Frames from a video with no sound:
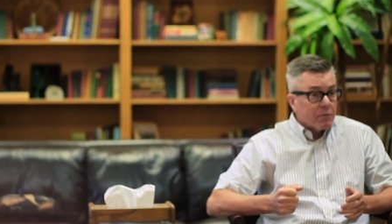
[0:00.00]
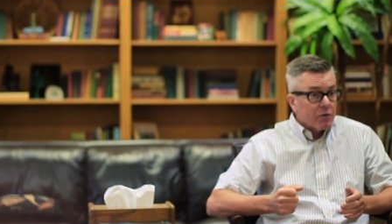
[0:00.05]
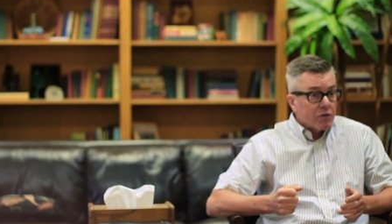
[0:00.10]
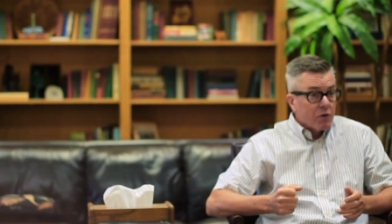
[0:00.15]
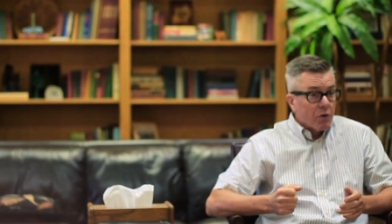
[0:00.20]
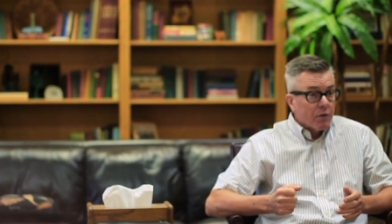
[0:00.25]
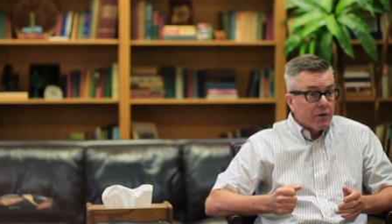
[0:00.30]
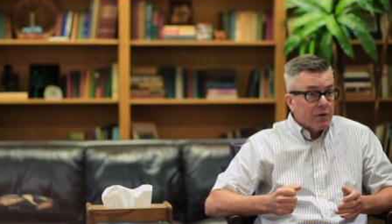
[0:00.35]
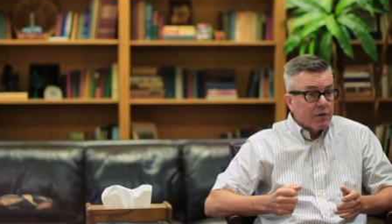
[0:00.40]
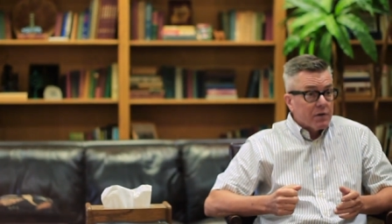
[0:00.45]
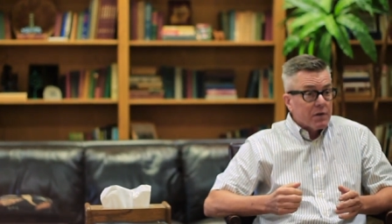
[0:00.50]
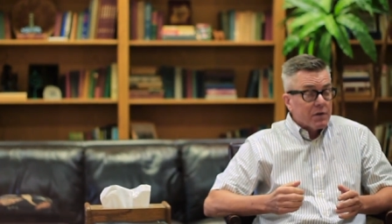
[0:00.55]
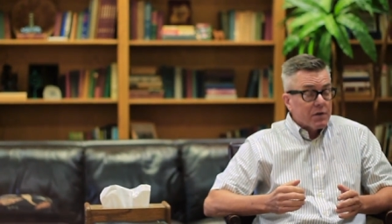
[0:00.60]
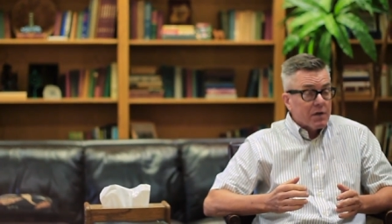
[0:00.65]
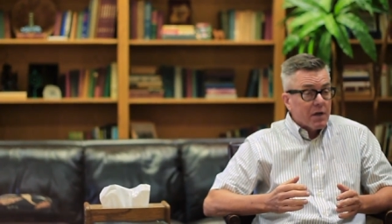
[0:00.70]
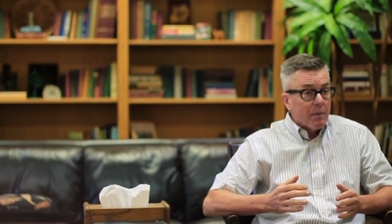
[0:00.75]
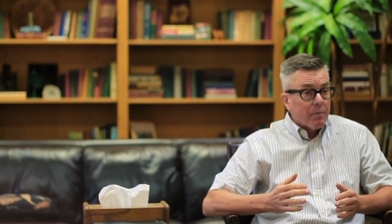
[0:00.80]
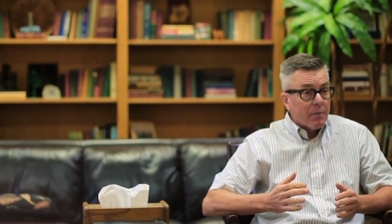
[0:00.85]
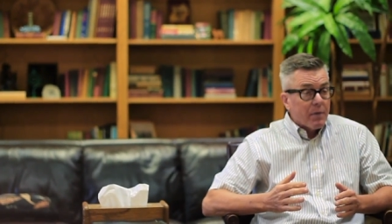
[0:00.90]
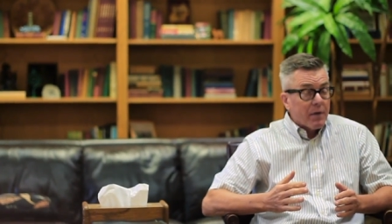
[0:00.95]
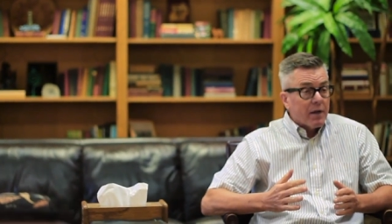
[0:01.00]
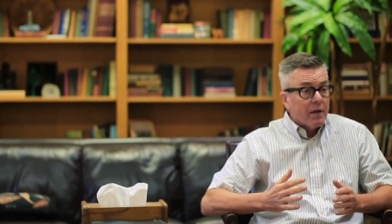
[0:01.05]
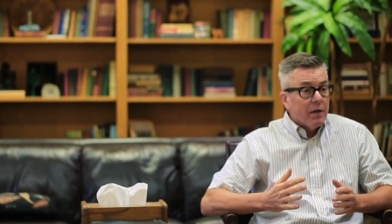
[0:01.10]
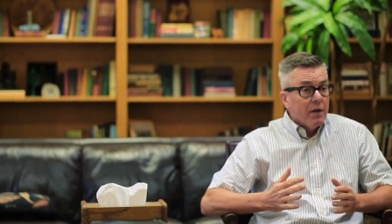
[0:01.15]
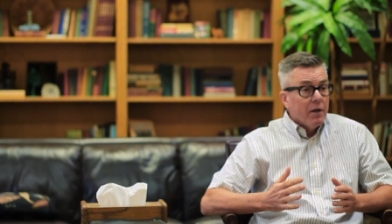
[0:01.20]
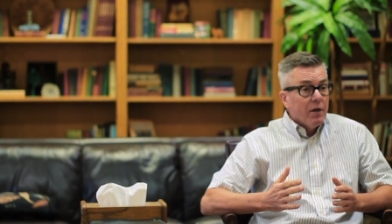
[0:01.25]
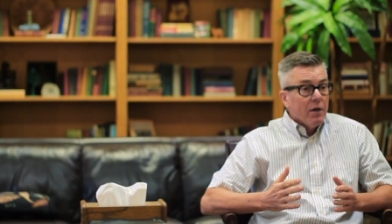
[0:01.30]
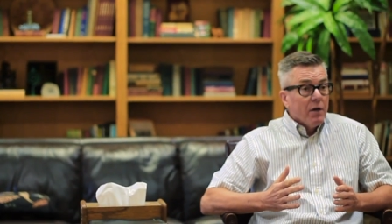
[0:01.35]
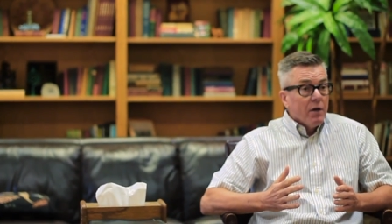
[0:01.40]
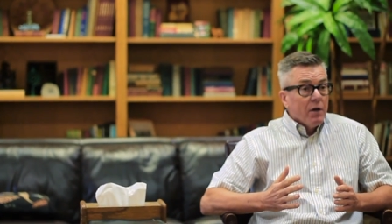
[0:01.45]
So this is something
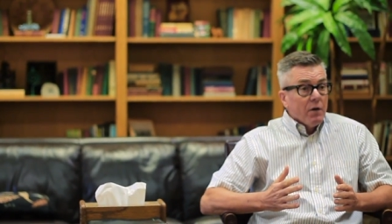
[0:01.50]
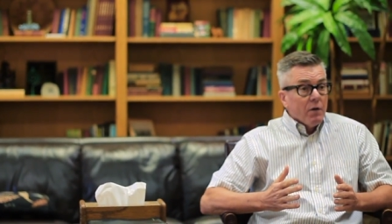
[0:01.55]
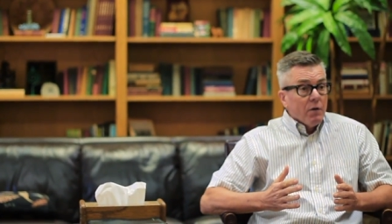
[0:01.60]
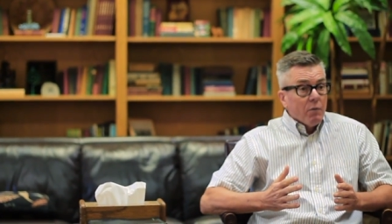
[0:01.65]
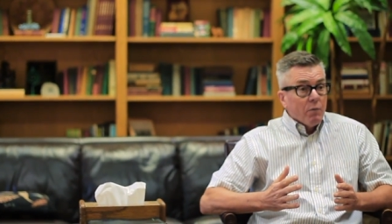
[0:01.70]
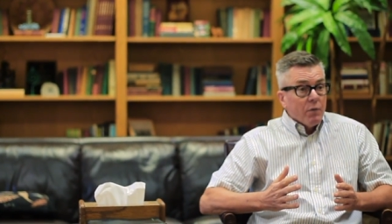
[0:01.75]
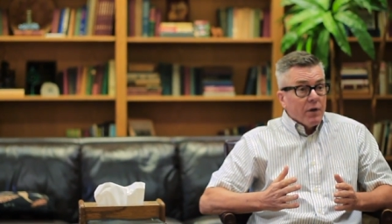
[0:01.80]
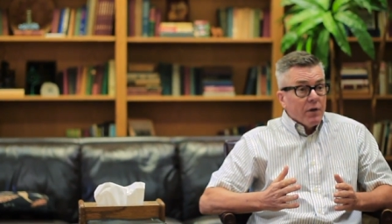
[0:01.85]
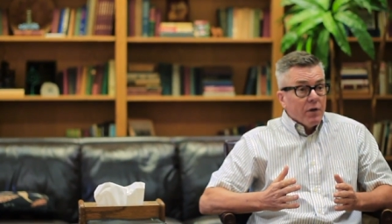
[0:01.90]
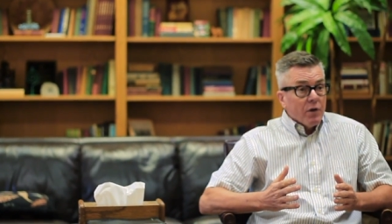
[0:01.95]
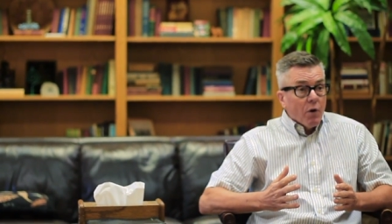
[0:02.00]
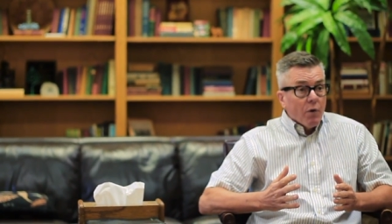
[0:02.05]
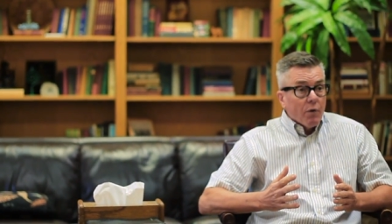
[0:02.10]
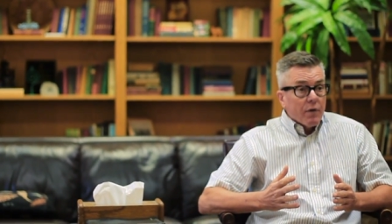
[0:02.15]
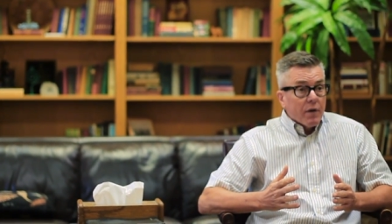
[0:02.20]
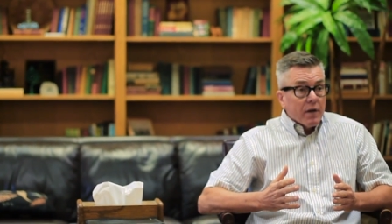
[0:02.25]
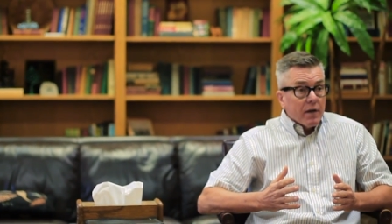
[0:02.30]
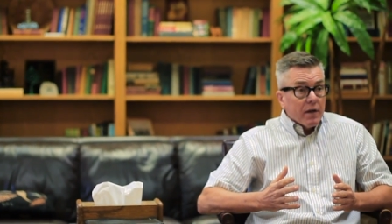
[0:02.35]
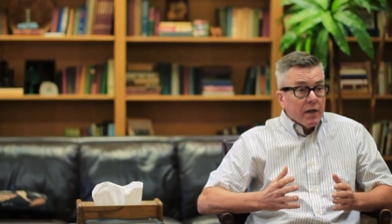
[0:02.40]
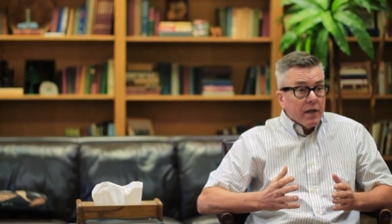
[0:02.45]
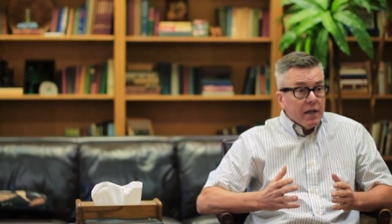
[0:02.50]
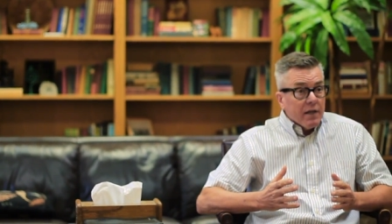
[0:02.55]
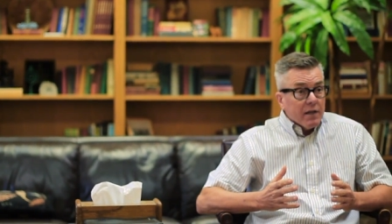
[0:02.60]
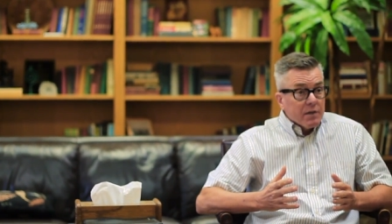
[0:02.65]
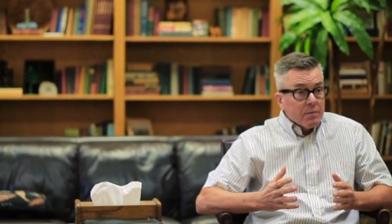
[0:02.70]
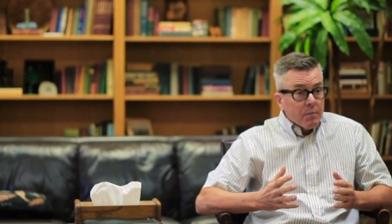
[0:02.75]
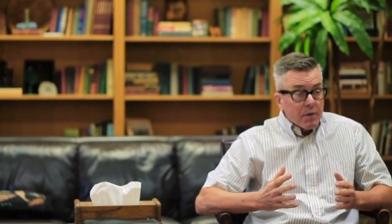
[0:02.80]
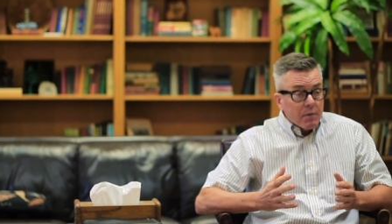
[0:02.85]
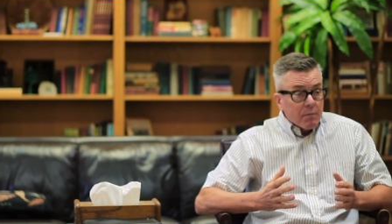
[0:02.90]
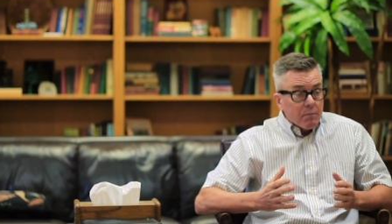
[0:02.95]
we know that
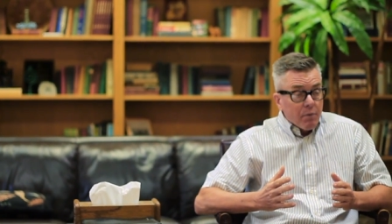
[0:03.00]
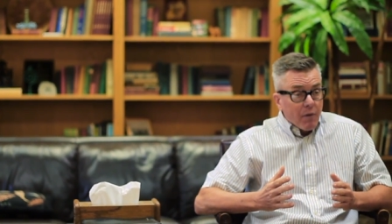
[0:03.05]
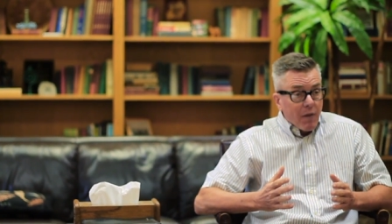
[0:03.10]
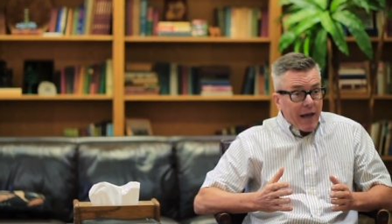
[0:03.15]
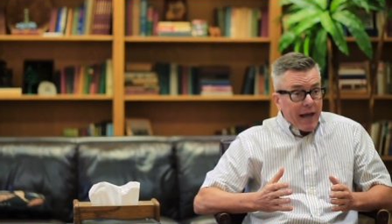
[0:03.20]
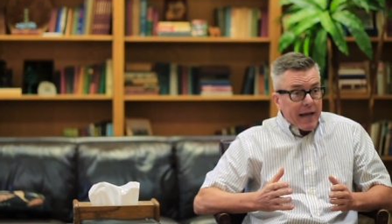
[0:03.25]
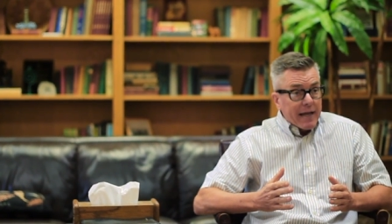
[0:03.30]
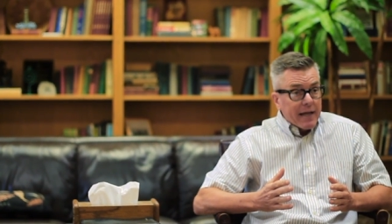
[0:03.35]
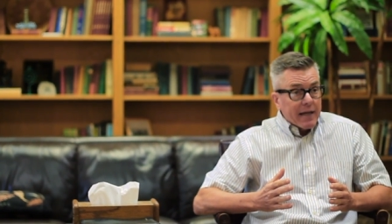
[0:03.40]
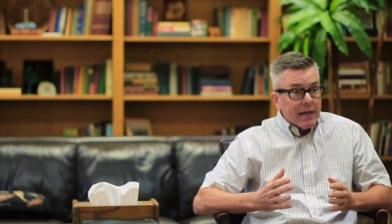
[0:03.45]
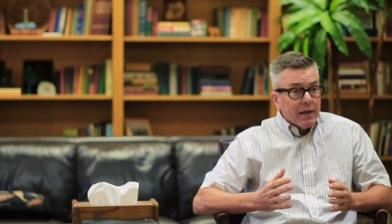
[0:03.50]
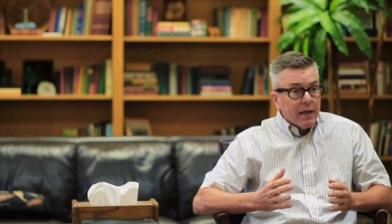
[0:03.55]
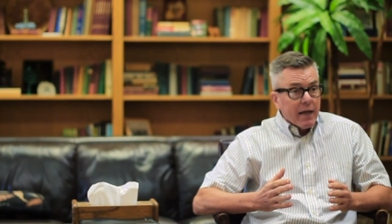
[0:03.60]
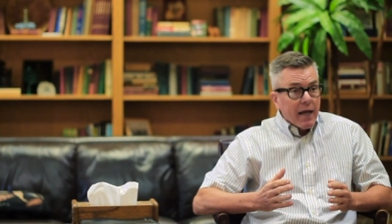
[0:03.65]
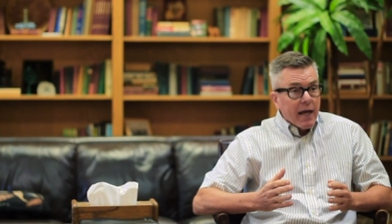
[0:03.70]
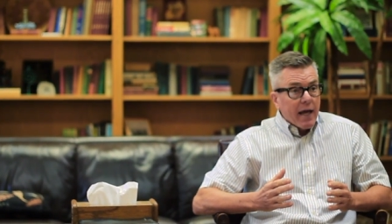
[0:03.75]
he's been planning